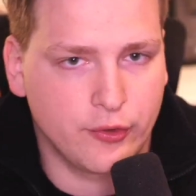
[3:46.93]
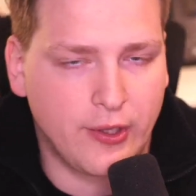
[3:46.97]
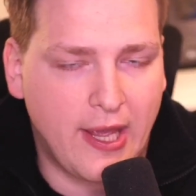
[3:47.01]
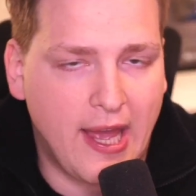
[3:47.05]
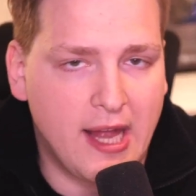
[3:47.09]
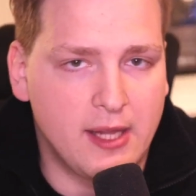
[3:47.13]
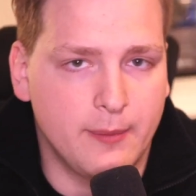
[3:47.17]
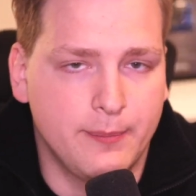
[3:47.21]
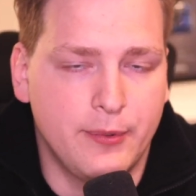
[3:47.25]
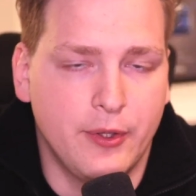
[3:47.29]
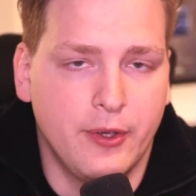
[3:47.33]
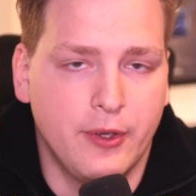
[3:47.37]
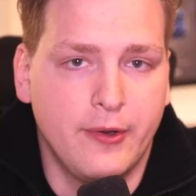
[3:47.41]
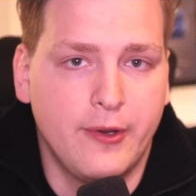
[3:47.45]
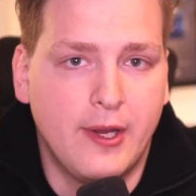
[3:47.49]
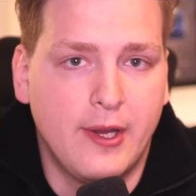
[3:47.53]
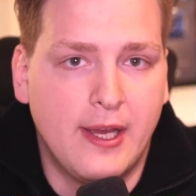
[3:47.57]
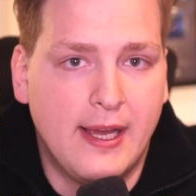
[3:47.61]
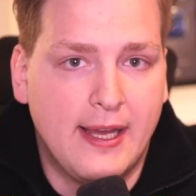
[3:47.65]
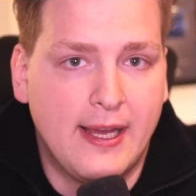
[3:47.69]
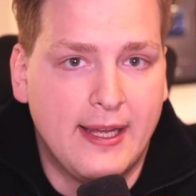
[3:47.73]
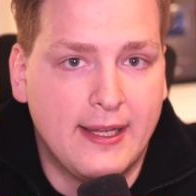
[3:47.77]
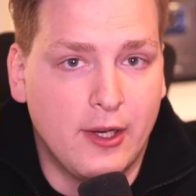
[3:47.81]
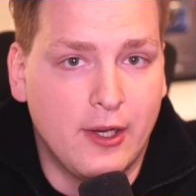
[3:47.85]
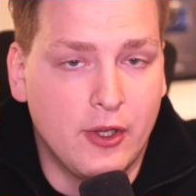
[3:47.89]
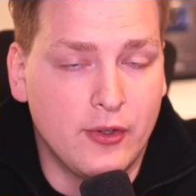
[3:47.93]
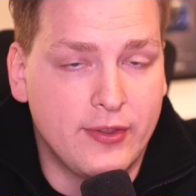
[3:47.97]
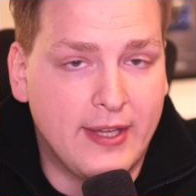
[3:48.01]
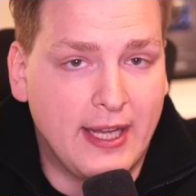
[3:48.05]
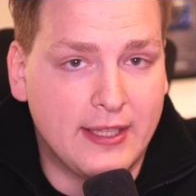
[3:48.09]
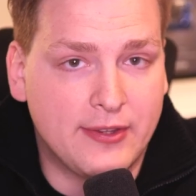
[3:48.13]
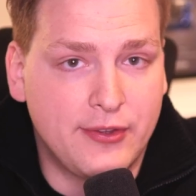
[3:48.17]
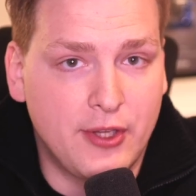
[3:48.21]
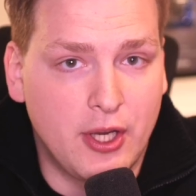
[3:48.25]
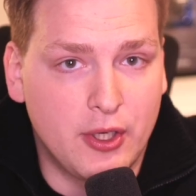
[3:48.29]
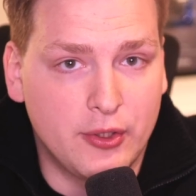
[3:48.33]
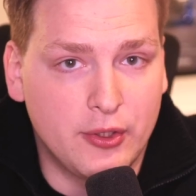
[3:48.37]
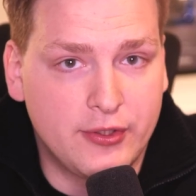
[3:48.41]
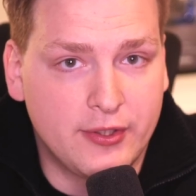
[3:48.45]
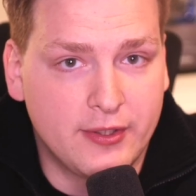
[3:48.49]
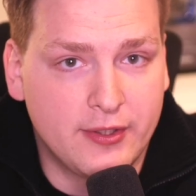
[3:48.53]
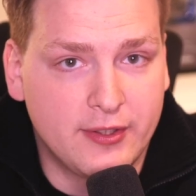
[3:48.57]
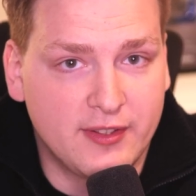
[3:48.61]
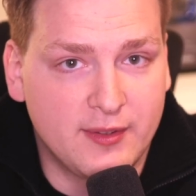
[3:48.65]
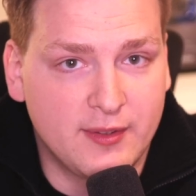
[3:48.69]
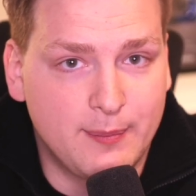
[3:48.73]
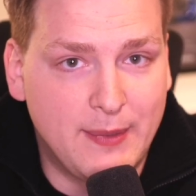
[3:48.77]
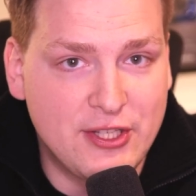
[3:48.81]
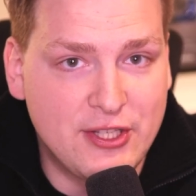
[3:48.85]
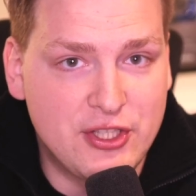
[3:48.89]
here to help you. On that note,
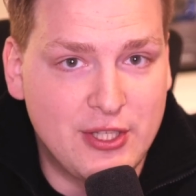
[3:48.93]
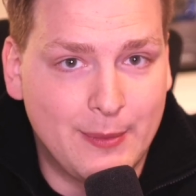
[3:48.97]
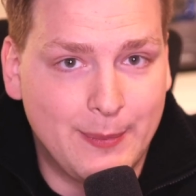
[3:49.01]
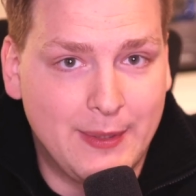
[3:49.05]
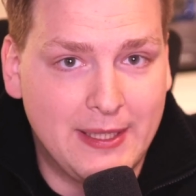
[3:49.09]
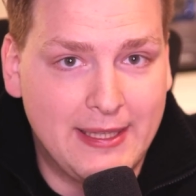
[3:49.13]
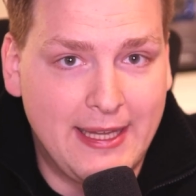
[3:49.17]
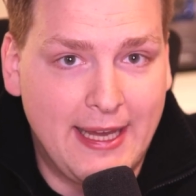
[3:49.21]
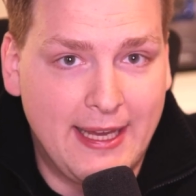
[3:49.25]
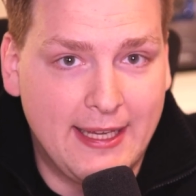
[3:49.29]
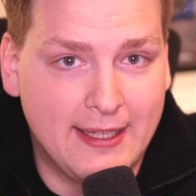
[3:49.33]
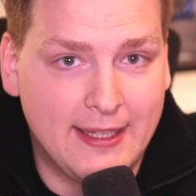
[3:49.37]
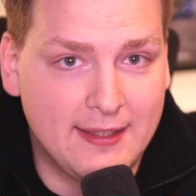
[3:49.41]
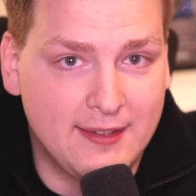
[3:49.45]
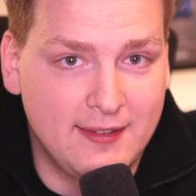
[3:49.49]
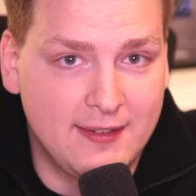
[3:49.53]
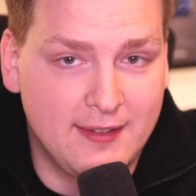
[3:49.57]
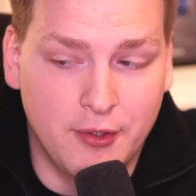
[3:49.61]
smash up the like.